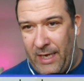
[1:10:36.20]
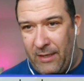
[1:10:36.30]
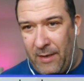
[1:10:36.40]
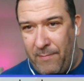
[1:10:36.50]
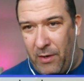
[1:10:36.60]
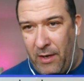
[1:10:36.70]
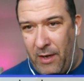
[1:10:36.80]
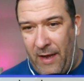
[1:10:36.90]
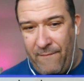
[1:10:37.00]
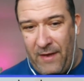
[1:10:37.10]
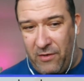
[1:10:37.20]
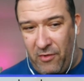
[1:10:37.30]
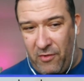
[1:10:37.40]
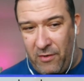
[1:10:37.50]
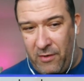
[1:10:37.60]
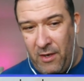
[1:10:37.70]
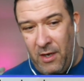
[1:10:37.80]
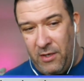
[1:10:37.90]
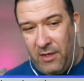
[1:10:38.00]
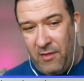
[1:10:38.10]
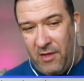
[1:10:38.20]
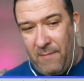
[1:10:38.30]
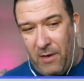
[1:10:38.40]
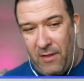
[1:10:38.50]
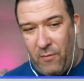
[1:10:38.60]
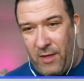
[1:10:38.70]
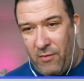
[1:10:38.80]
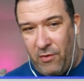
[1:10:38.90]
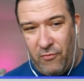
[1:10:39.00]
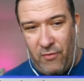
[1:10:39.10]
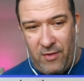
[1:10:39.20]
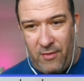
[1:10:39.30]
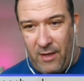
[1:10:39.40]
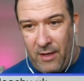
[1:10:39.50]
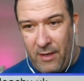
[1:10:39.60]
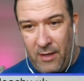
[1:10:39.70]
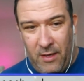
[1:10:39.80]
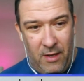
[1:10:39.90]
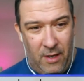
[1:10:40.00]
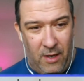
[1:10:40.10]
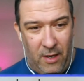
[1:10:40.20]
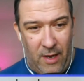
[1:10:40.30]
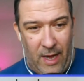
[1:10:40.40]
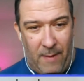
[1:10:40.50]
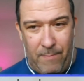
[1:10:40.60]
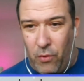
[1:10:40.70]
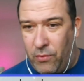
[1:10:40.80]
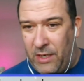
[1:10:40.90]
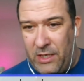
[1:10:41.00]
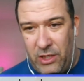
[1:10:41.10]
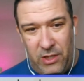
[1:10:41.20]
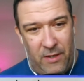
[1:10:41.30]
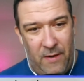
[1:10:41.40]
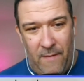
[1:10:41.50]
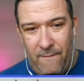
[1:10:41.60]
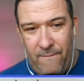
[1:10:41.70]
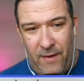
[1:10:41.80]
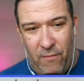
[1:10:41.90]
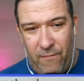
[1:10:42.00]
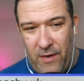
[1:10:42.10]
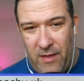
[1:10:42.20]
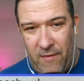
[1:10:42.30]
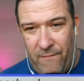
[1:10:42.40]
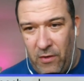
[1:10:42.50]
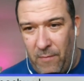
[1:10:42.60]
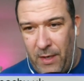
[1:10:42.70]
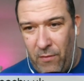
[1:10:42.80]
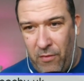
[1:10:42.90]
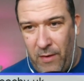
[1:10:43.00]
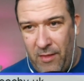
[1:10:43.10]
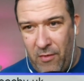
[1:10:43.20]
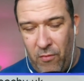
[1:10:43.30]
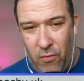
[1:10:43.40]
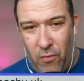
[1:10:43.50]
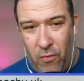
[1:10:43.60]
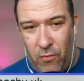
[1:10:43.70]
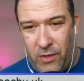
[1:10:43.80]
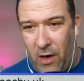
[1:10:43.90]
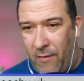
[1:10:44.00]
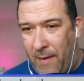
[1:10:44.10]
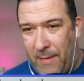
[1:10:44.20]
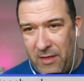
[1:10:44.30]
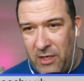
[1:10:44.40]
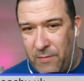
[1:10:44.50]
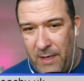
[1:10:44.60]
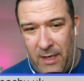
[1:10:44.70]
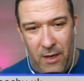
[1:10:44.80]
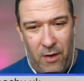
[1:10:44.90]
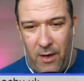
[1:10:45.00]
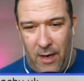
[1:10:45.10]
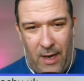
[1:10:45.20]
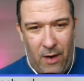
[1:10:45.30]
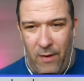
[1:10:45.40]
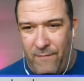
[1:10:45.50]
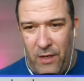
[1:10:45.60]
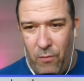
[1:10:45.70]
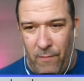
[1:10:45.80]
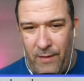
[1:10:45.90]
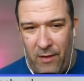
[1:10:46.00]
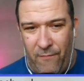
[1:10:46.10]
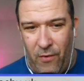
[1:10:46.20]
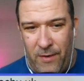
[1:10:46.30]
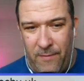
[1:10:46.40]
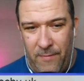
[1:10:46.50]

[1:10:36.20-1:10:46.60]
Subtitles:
Kelly. But if it doesn't, you can see my Twitter address there, at Paul Deach. Feel free to follow me on Twitter or direct message me, however you want. That's fine.